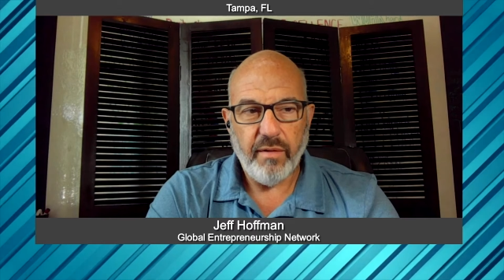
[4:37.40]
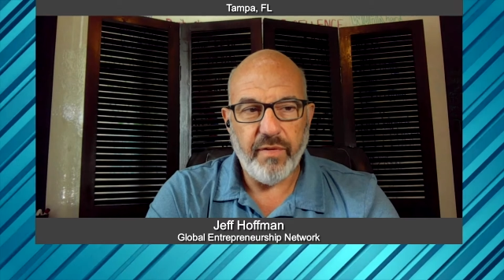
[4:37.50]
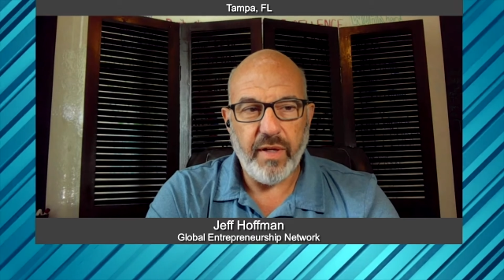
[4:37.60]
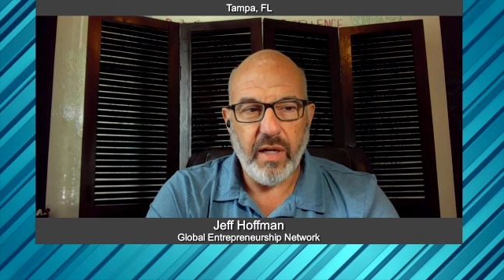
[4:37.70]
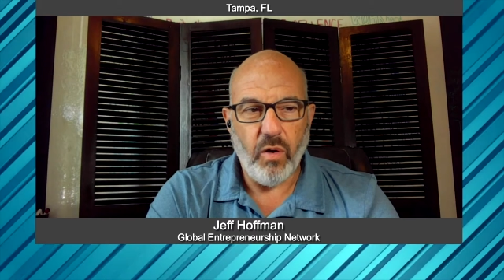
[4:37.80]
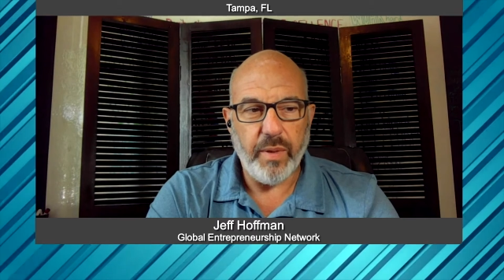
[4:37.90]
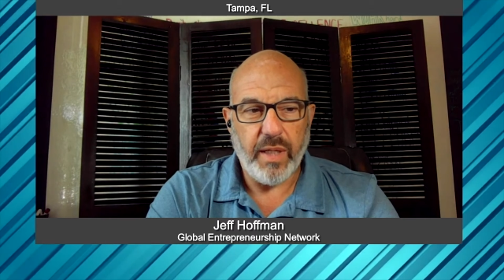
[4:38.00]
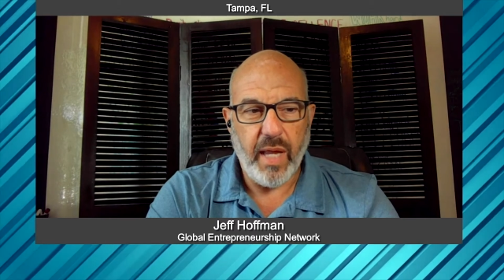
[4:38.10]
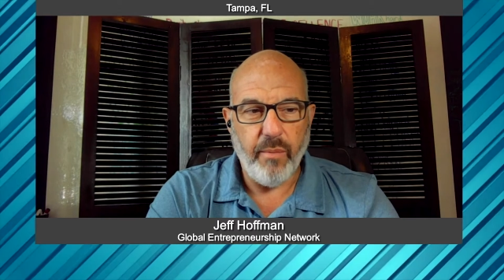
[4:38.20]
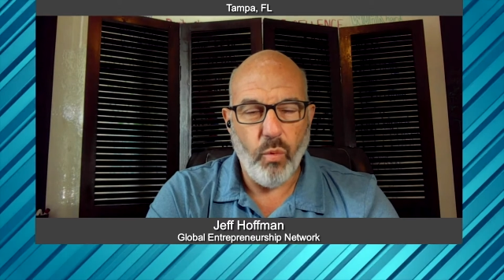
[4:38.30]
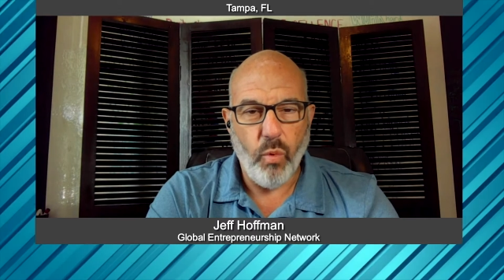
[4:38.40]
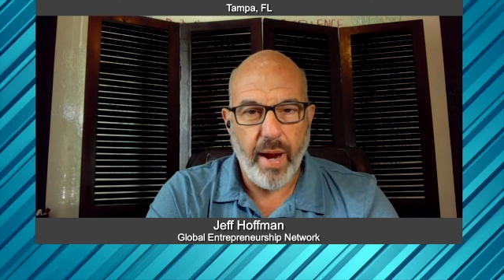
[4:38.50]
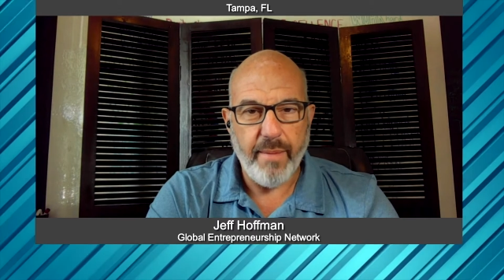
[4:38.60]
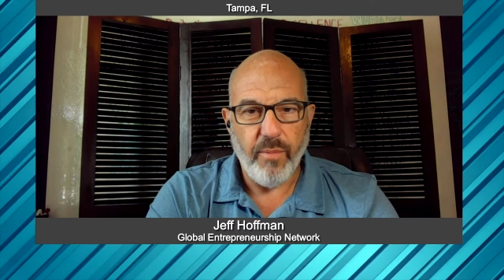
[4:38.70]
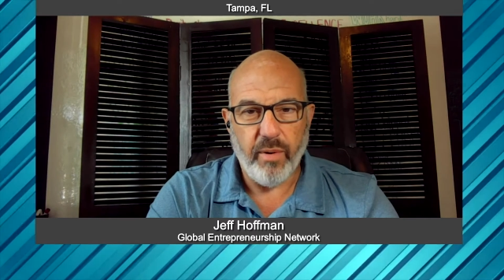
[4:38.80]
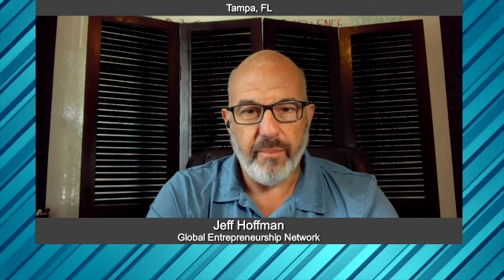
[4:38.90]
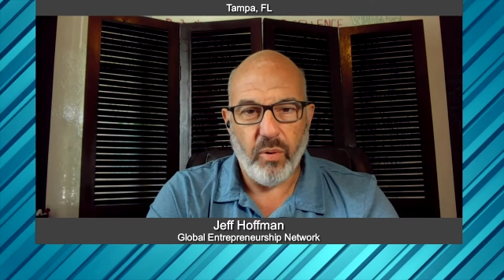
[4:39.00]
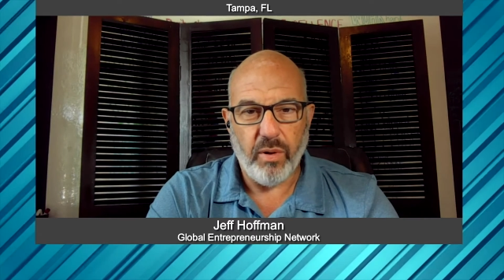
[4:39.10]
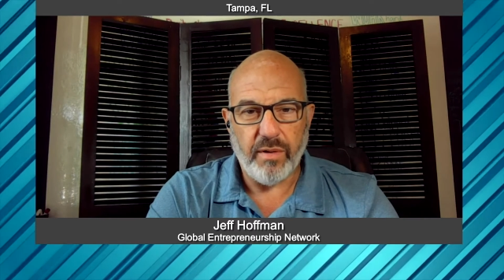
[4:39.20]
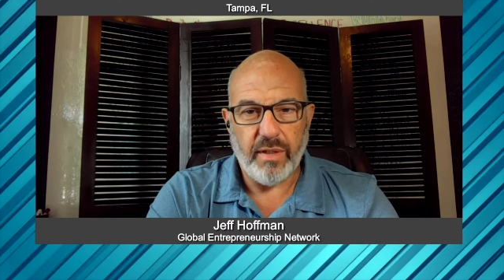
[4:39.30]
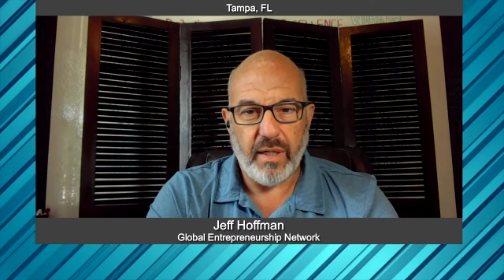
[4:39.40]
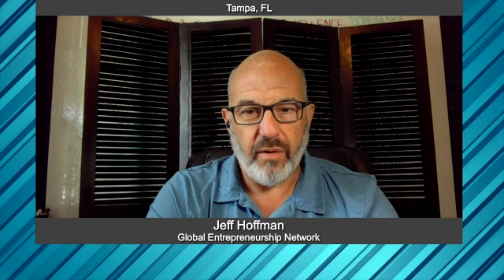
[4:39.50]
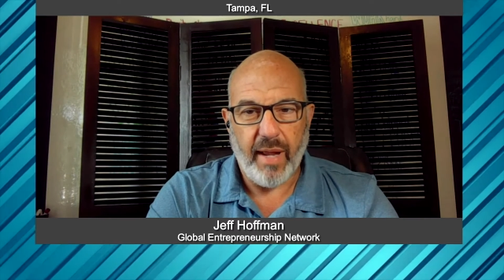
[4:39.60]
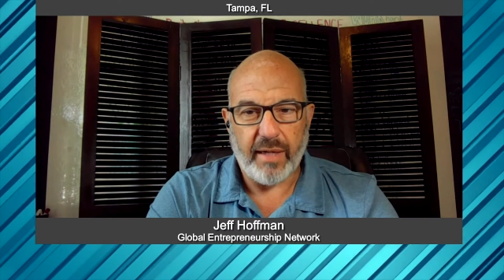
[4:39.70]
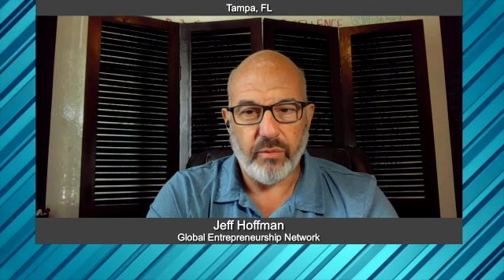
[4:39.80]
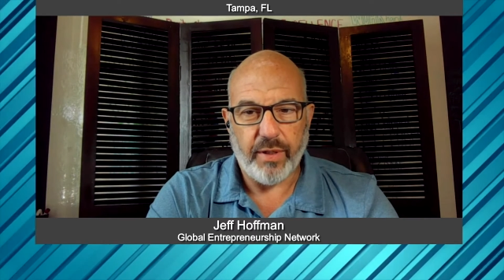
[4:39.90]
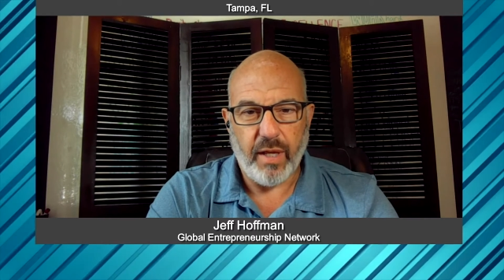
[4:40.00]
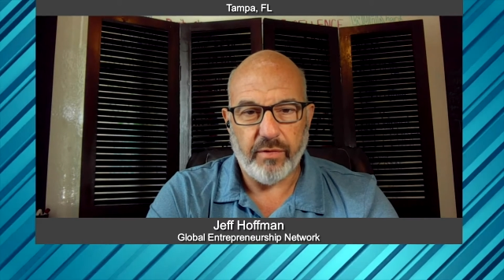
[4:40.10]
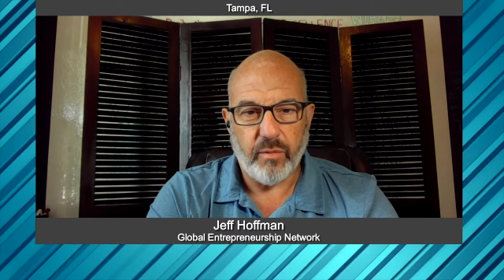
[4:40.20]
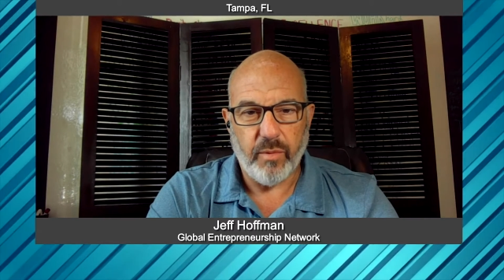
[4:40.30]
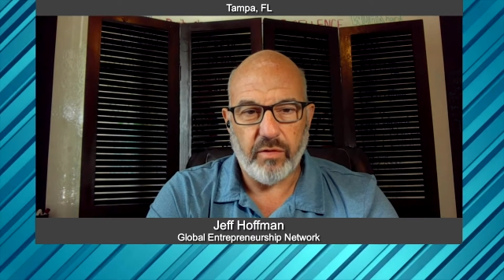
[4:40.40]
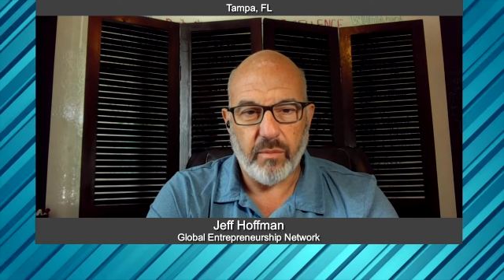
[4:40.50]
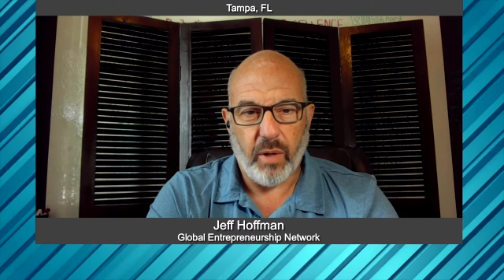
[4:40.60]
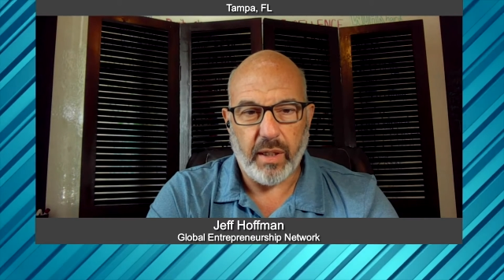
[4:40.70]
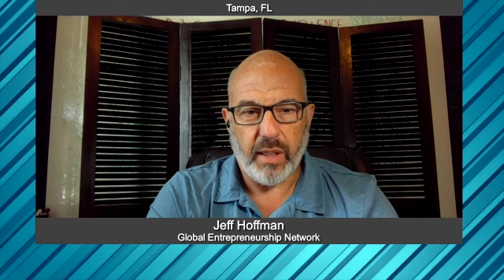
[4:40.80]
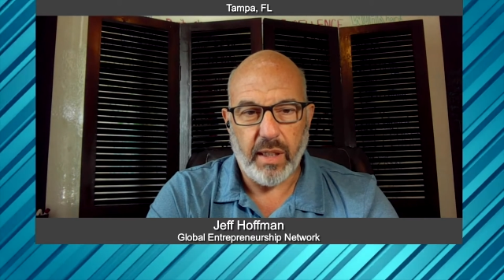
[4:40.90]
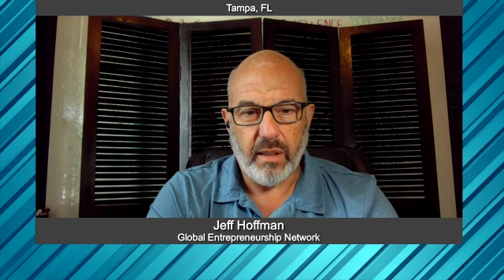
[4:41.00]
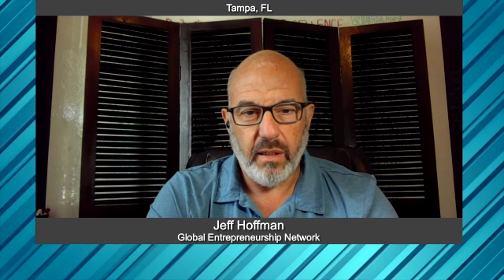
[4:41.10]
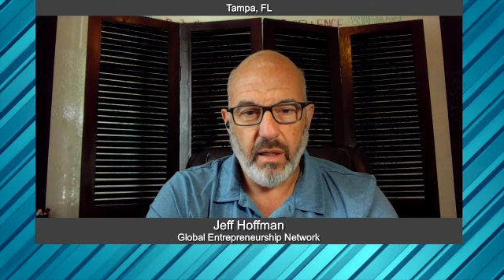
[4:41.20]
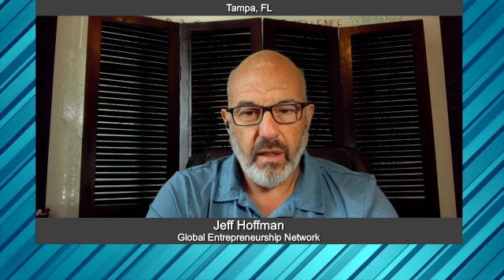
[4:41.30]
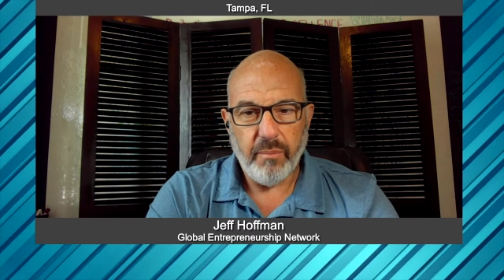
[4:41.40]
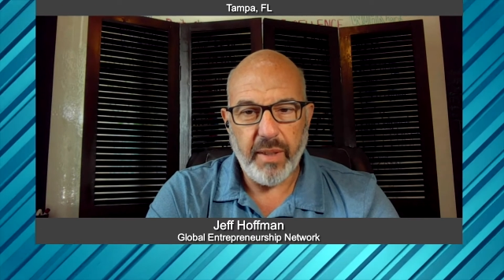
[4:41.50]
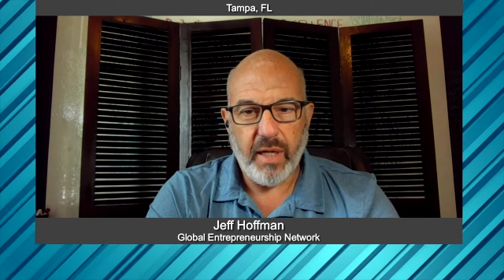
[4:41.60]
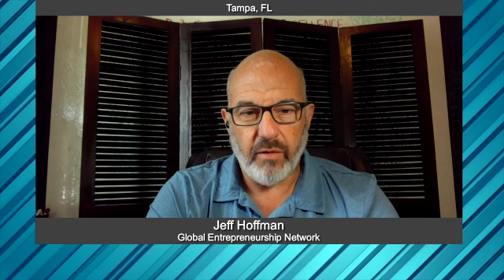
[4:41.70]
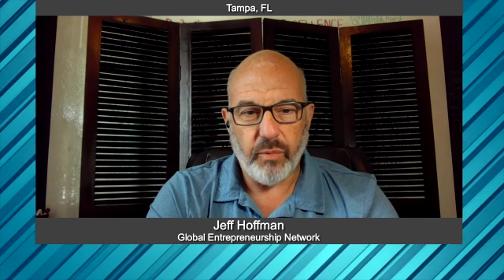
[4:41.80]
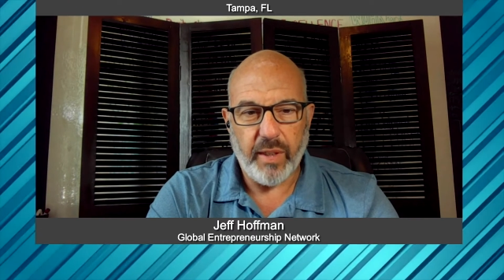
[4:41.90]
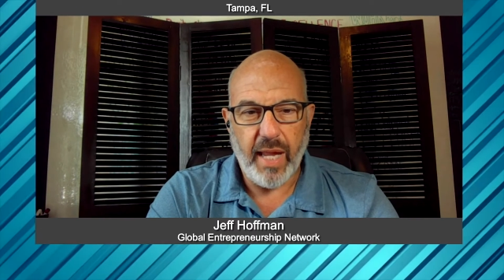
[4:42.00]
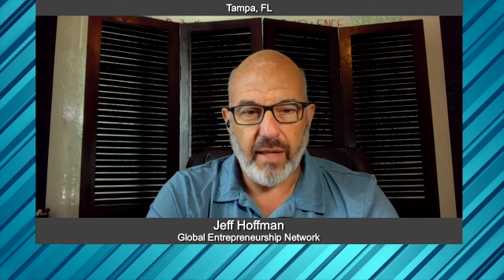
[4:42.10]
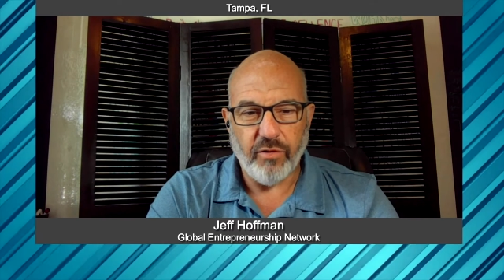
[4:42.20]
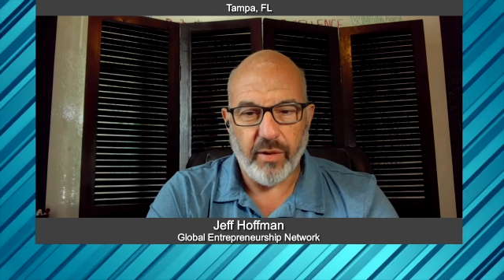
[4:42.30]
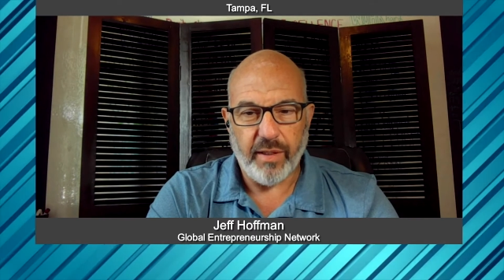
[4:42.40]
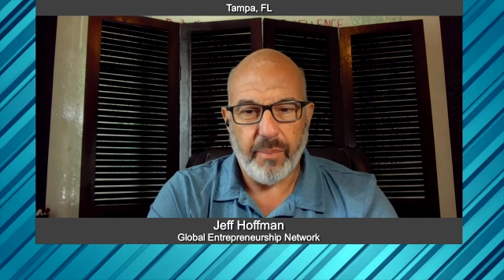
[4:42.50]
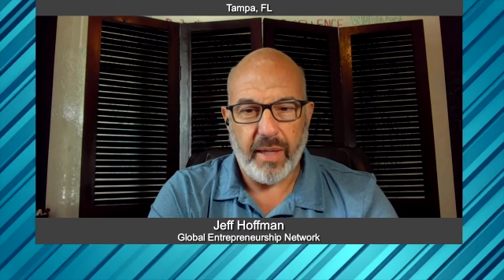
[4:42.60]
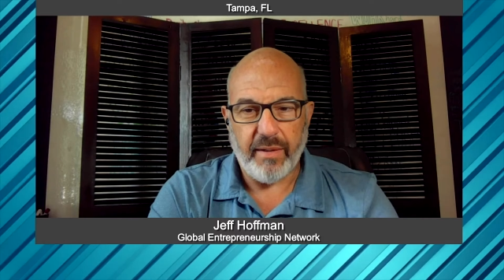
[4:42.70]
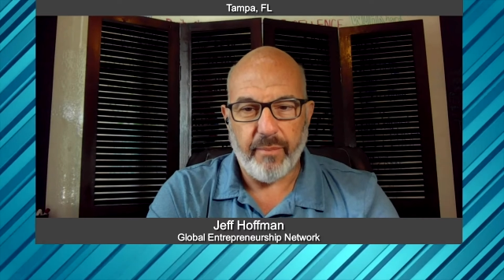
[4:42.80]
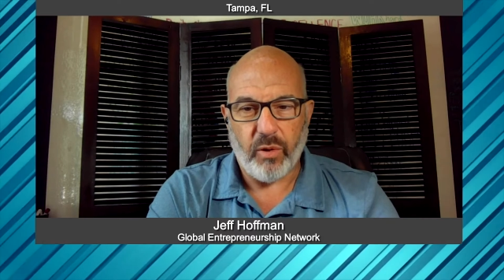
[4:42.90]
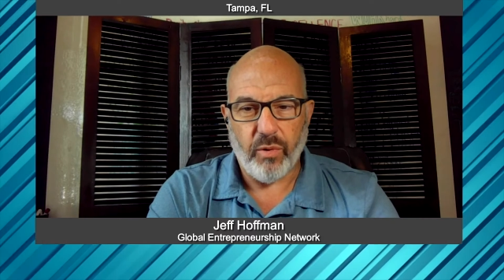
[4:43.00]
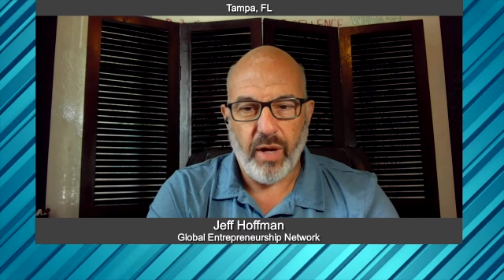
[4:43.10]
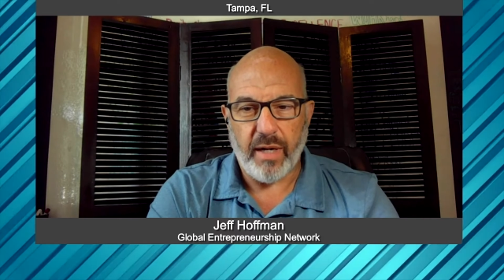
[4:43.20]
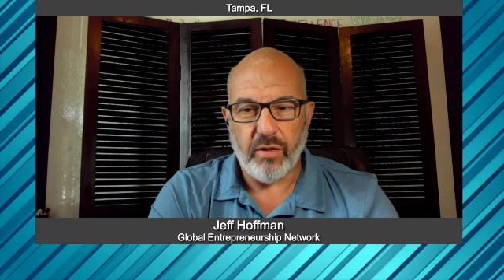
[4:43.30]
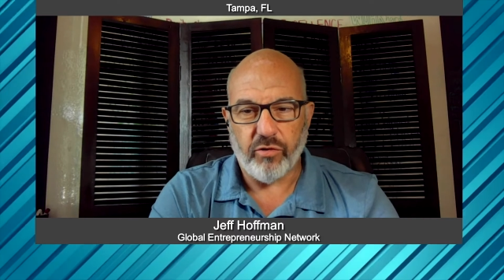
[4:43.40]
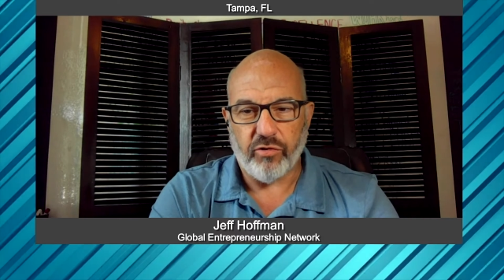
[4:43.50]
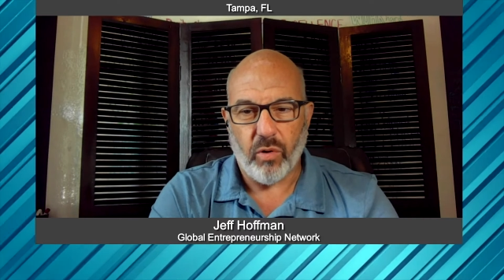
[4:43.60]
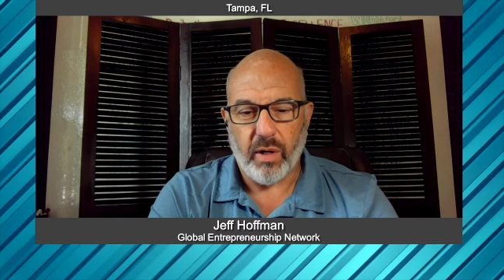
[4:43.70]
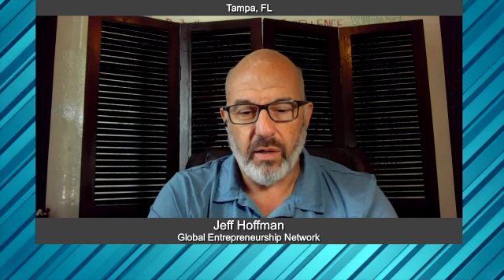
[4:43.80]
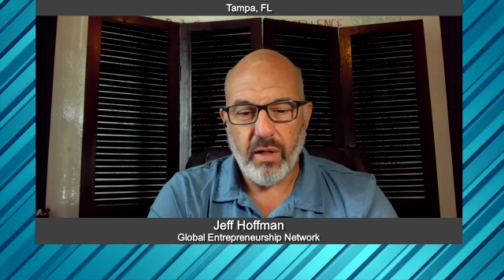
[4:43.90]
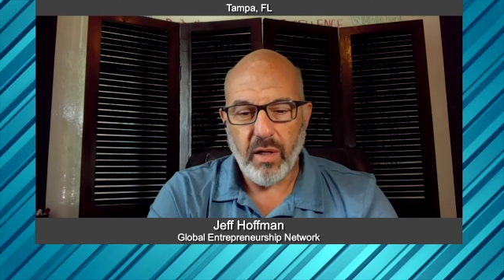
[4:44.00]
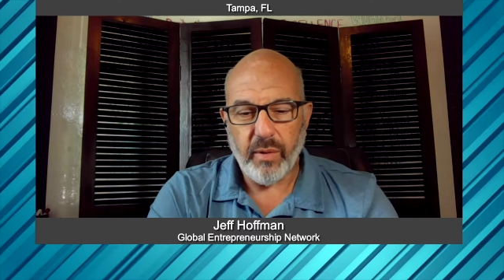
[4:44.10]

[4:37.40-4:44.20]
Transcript: Video became way more important to interact with customers and marketing because we can't during the pandemic. We're not in your store.